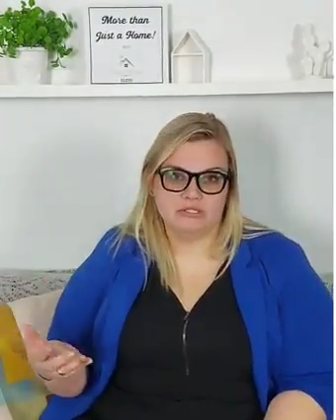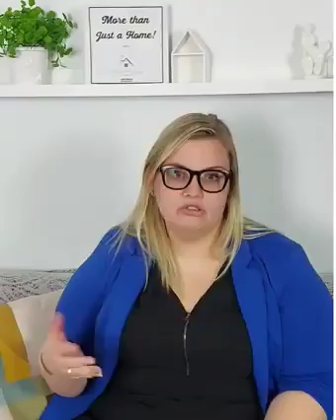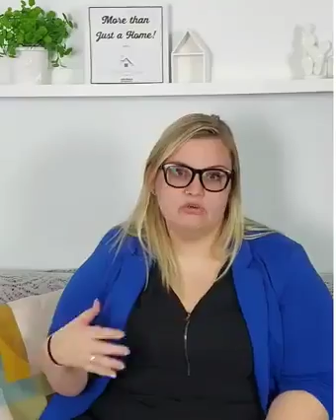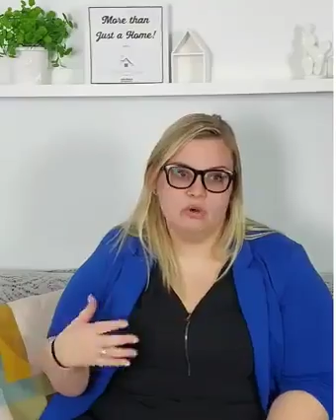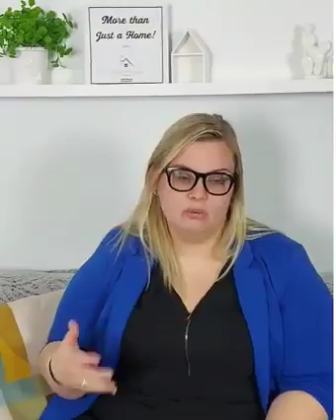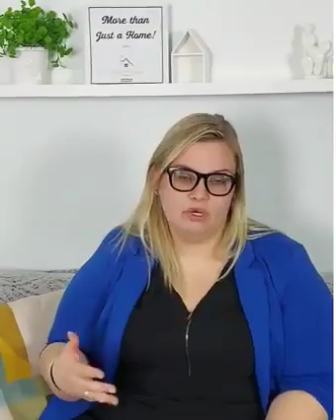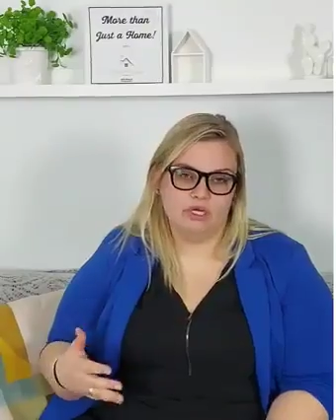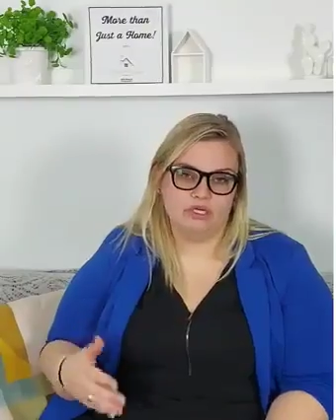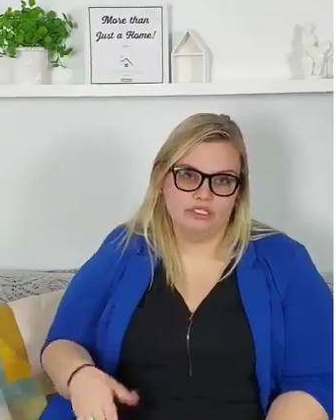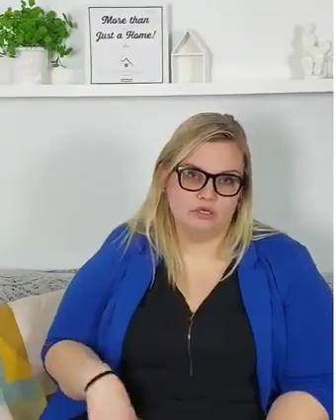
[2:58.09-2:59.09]
So what we're
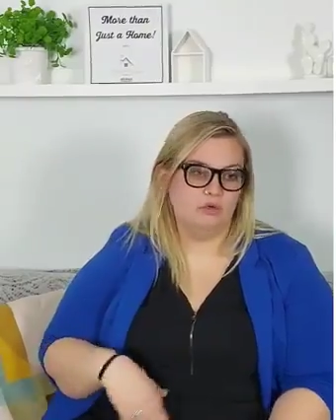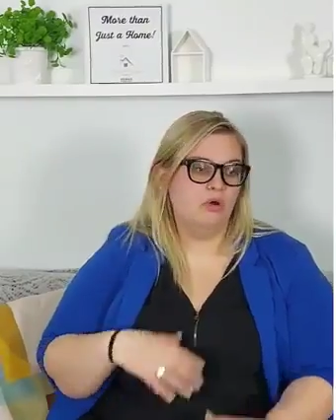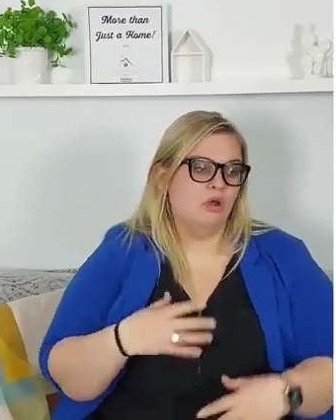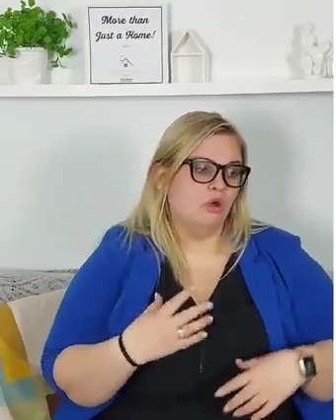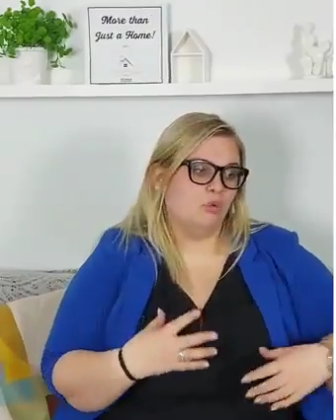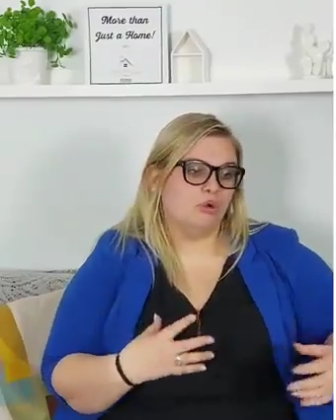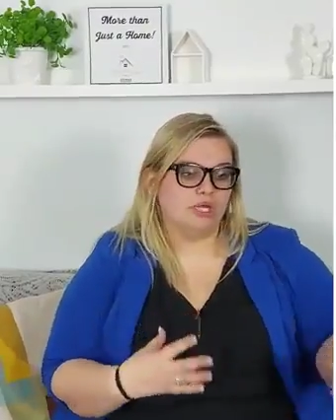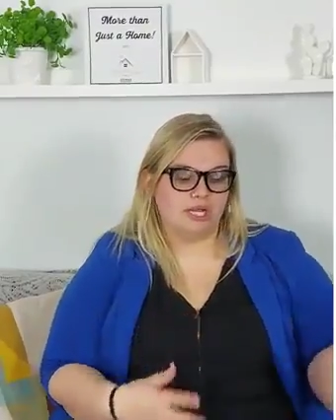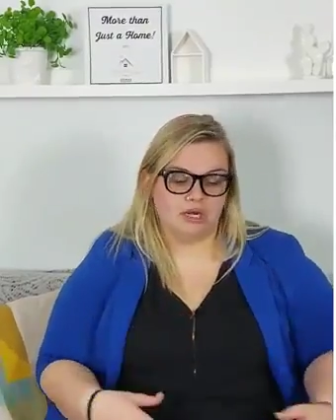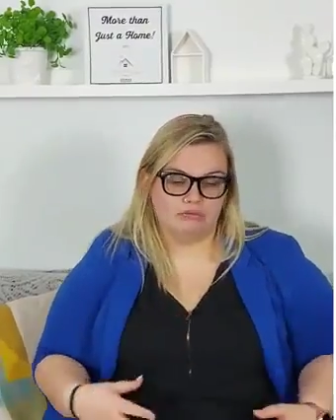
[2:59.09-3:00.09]
going to do, we're going
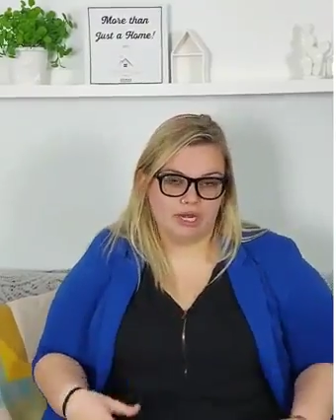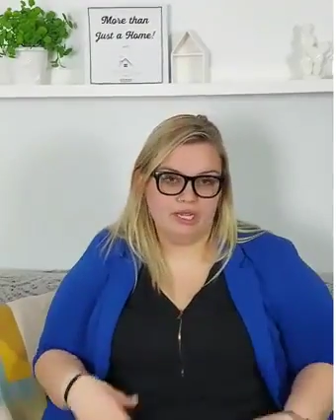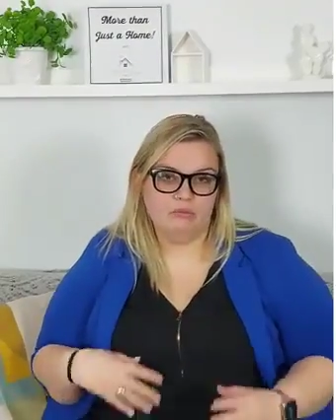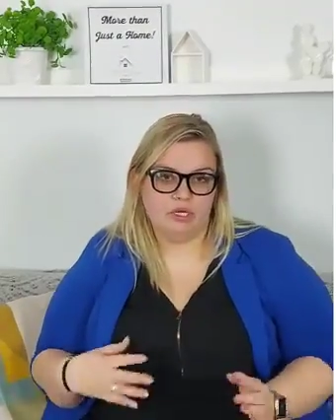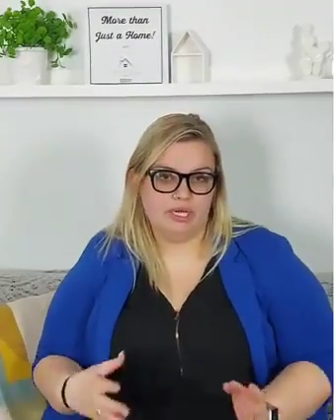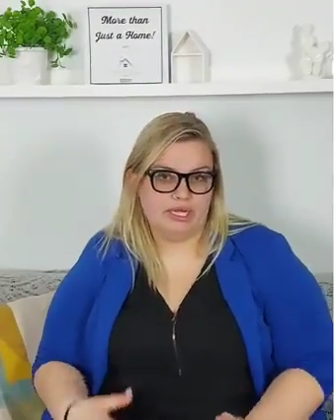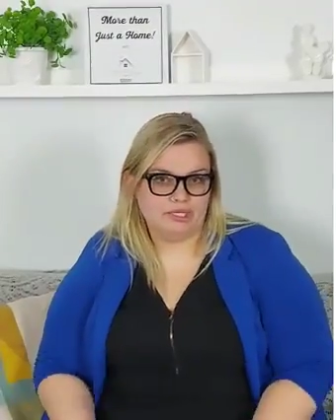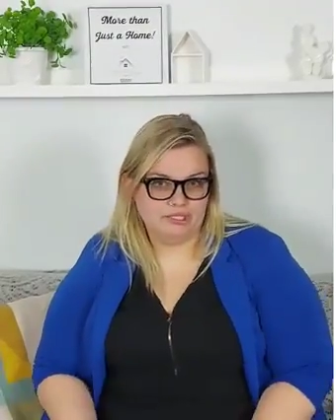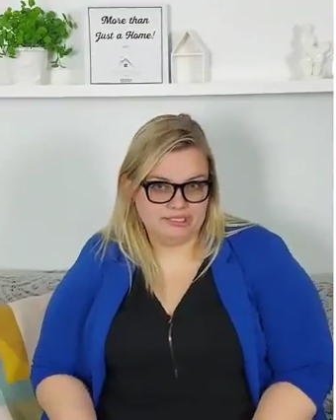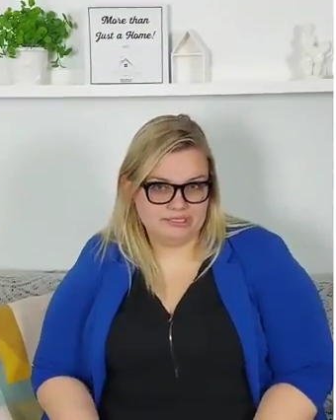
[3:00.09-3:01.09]
to get it ready, we're going to get
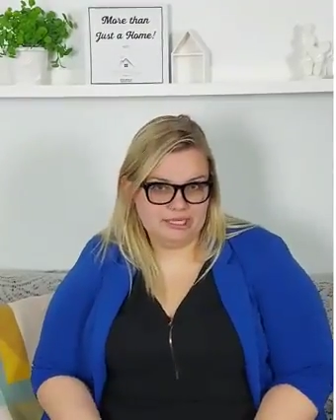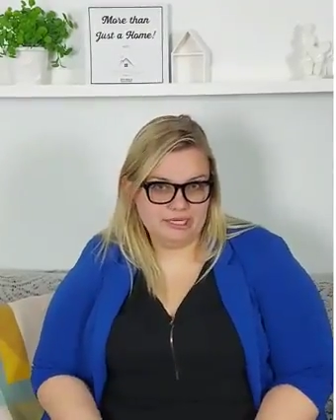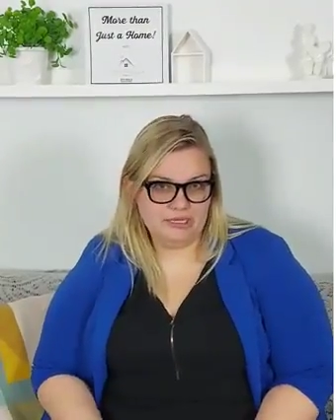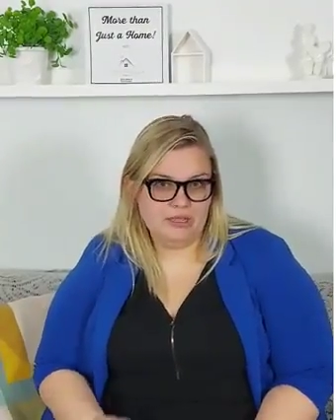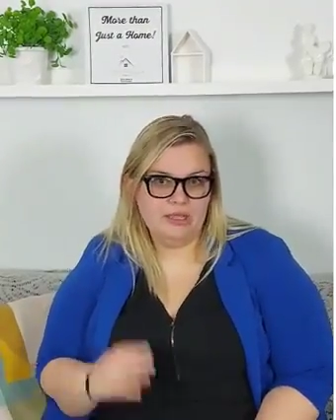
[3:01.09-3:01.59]
it listed,